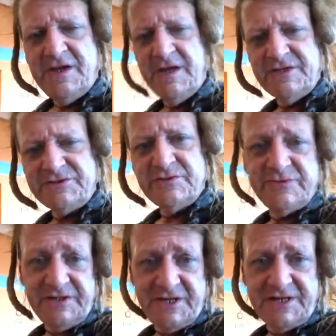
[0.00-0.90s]
And to
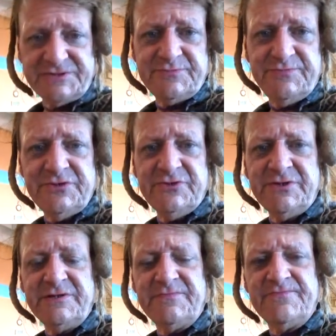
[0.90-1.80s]
me, that's beauty.
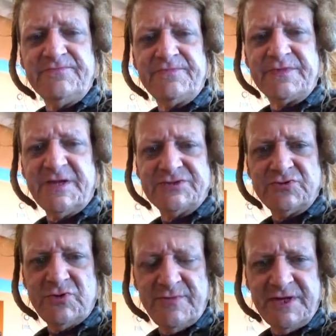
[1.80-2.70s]
That's
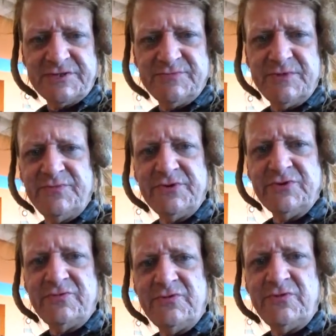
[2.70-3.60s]
what makes me
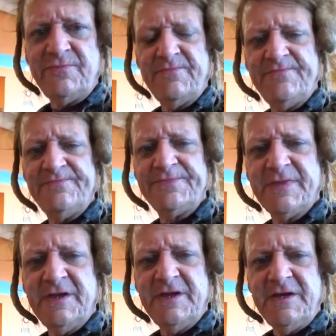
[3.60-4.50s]
beautiful.
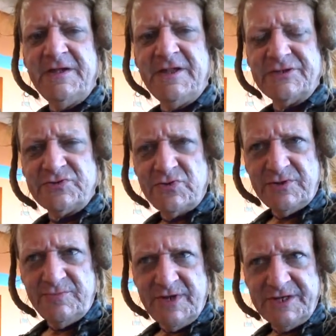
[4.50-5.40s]
That's what
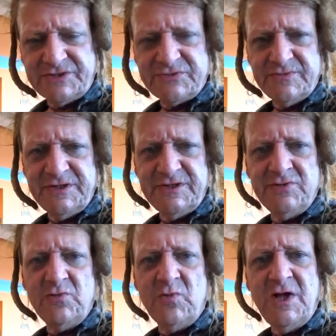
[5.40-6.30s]
makes
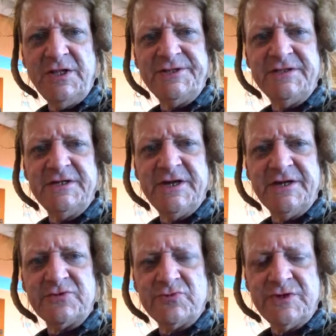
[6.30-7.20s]
me wealthy
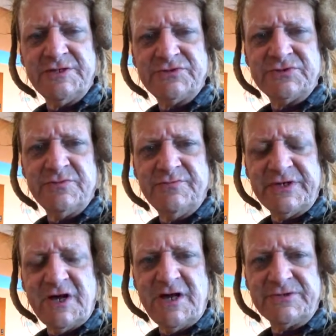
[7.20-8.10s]
and rich
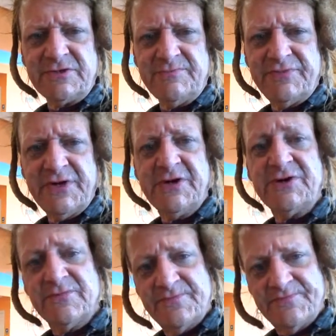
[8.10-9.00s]
beyond
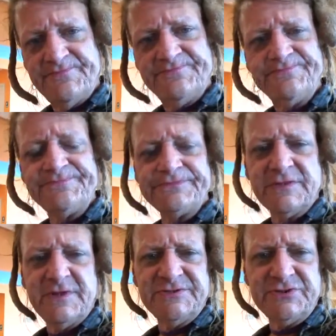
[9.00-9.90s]
compare
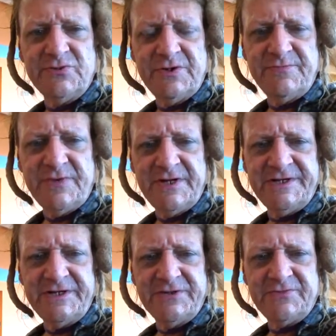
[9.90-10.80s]
to what
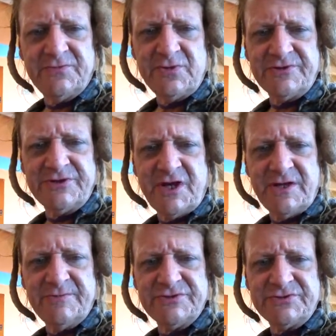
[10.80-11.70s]
money or
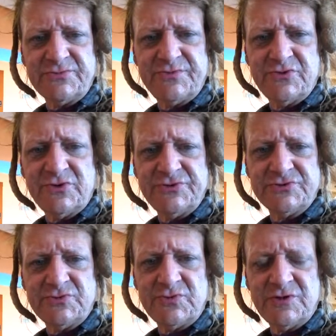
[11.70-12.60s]
diamonds or pearls
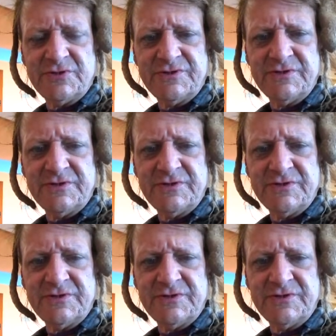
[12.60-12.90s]
are worth.